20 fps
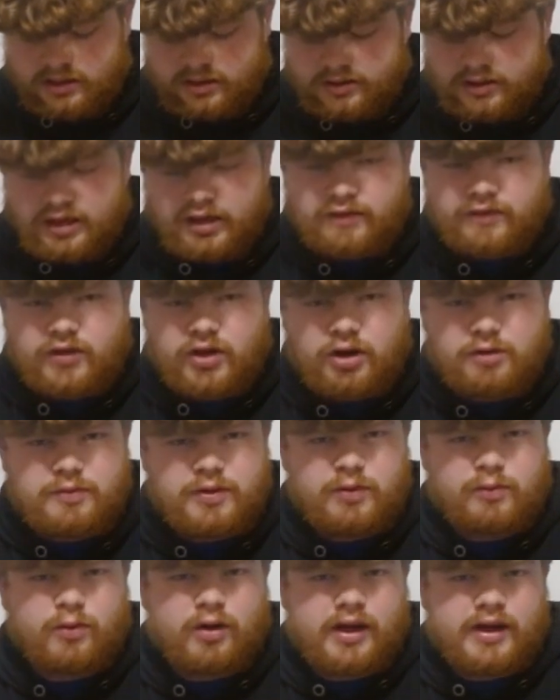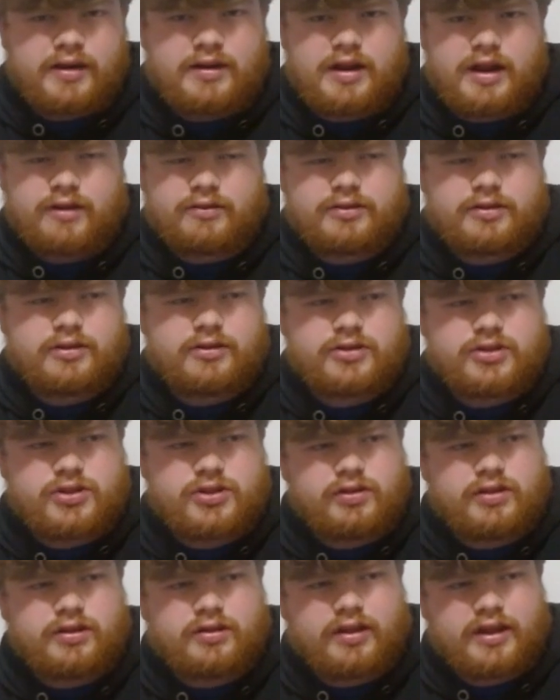They have Kobe White out there
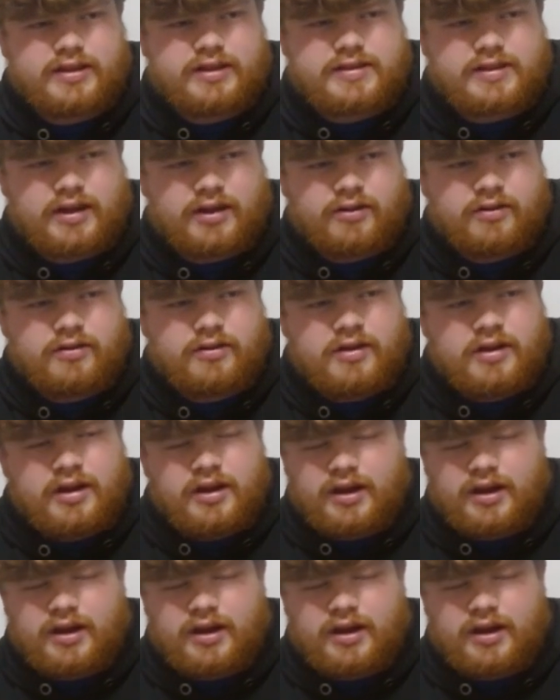shooting lights out.